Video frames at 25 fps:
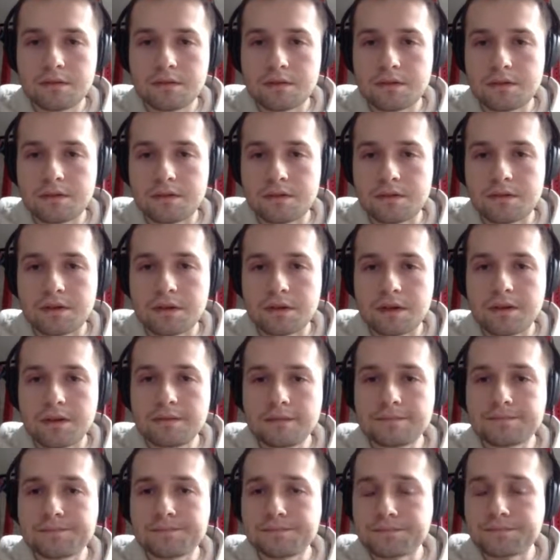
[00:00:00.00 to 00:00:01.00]

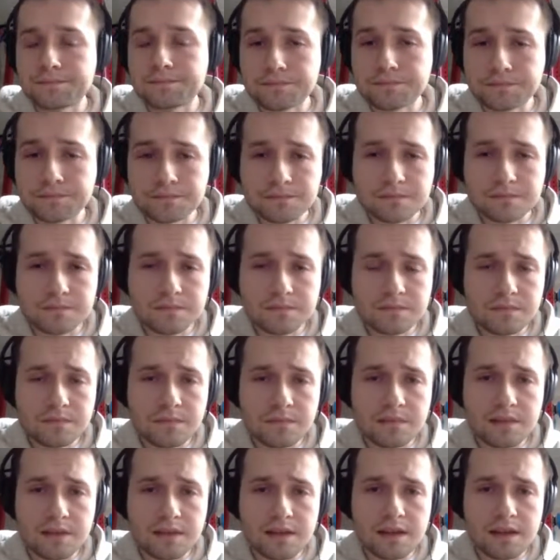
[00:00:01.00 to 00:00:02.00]
okay
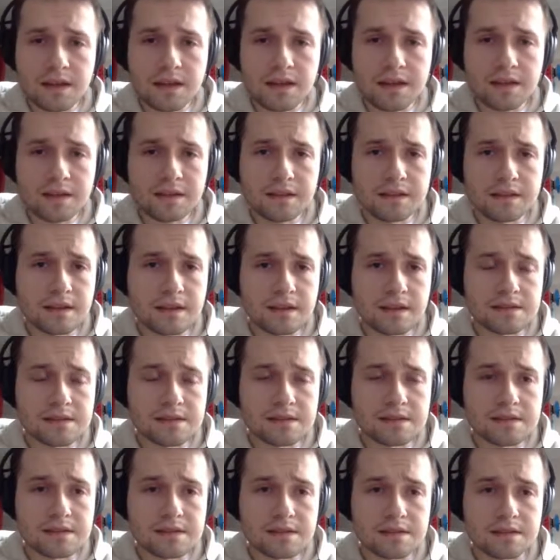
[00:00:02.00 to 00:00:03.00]
and
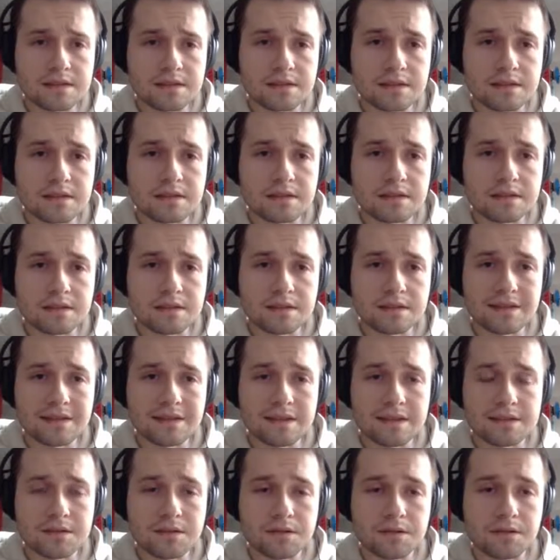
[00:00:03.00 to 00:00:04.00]
that's uh,
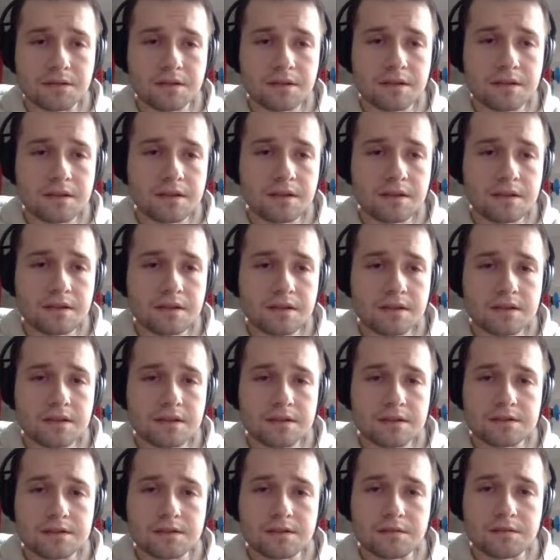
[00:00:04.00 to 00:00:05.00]
that's all
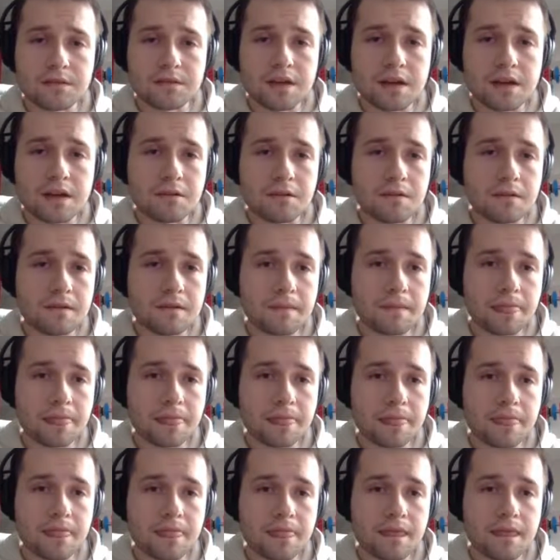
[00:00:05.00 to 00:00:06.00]
so now
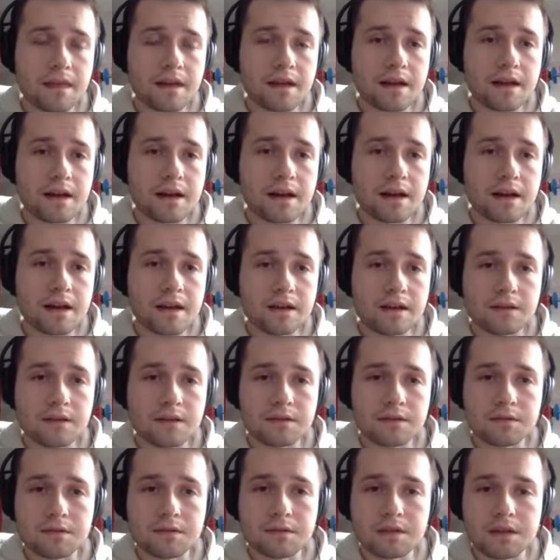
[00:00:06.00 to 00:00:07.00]
i
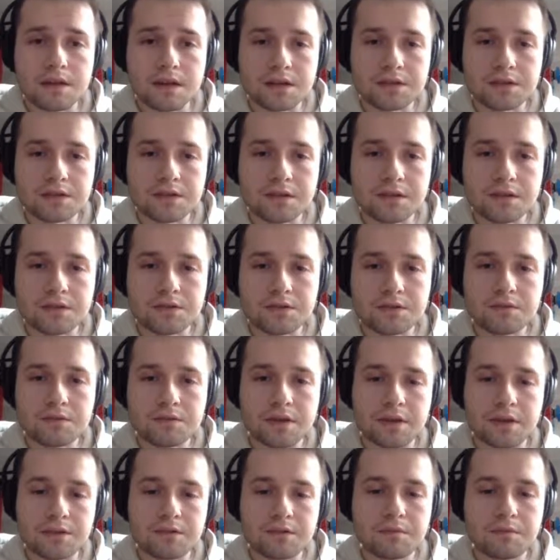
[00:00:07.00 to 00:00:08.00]
could actually
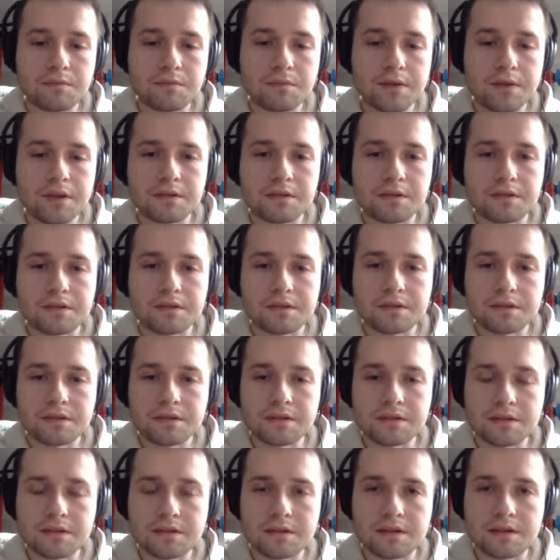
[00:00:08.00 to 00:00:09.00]
try to build
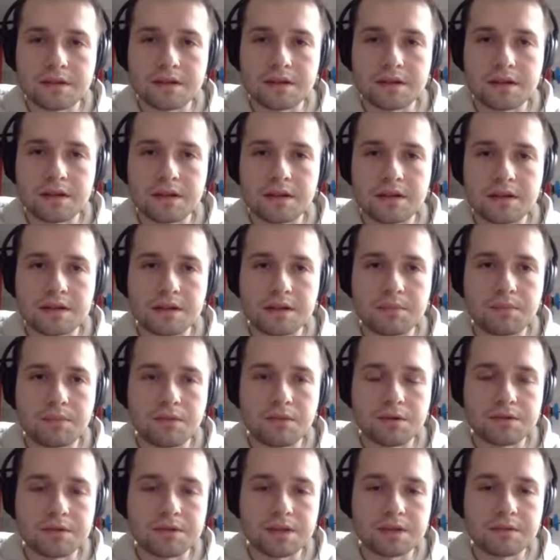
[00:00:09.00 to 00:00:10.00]
the, the
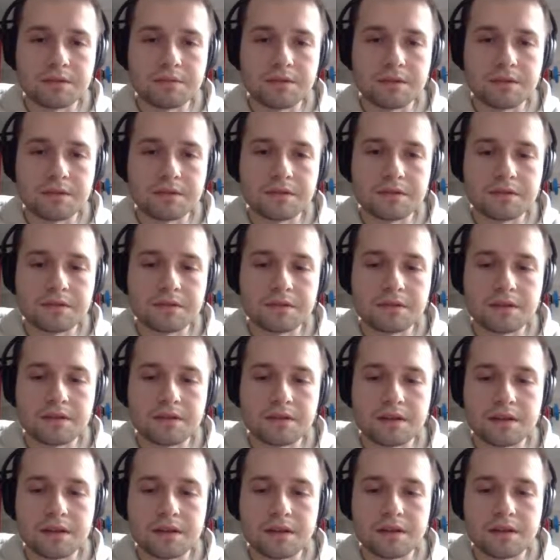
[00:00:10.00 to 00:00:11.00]
project build
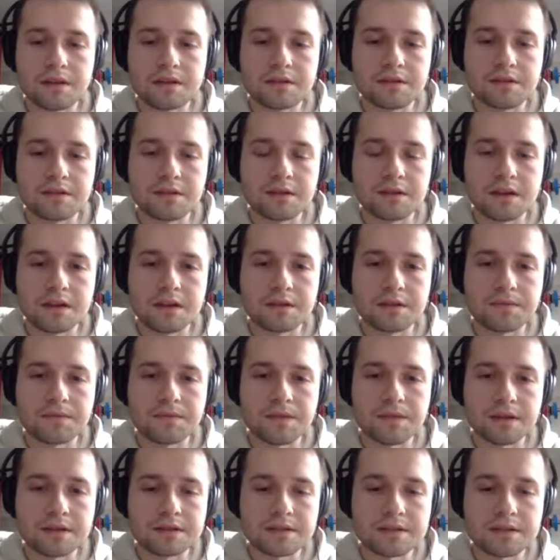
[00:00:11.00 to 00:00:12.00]
the, the
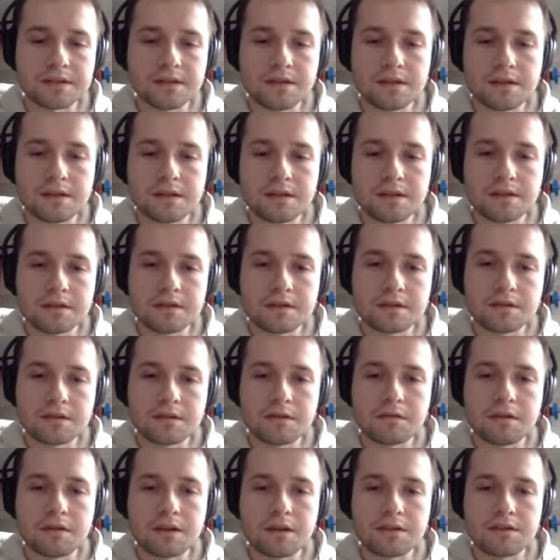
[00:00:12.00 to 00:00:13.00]
artifacts
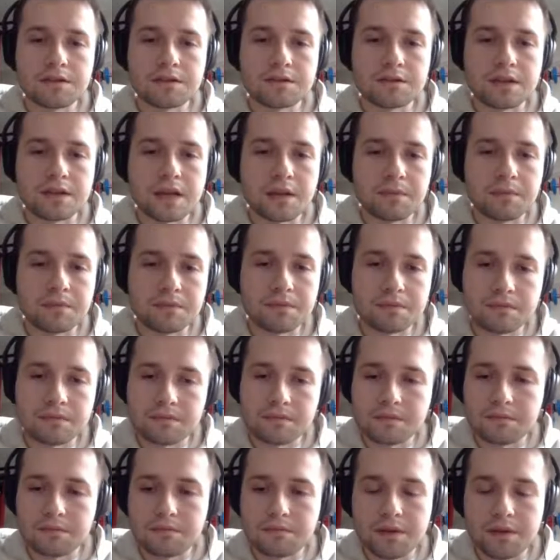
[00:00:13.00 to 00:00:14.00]
so i just type
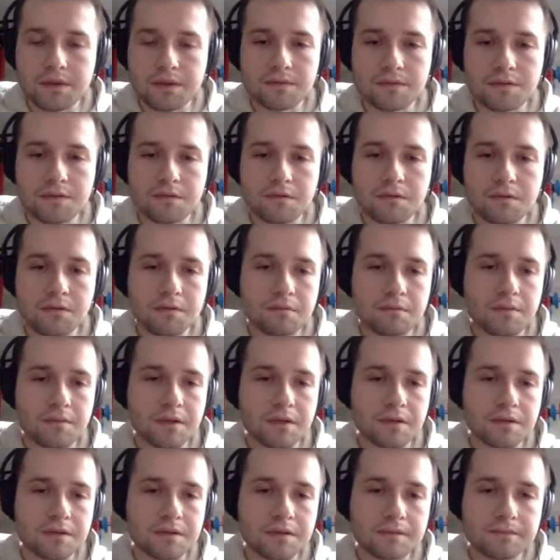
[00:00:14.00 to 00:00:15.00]
bigflow
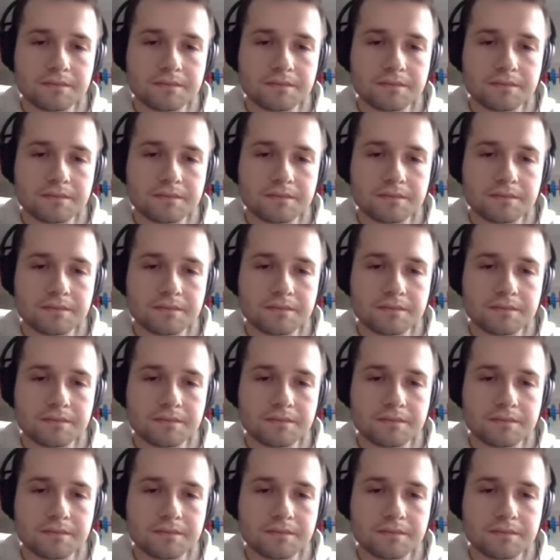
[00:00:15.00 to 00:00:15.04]
build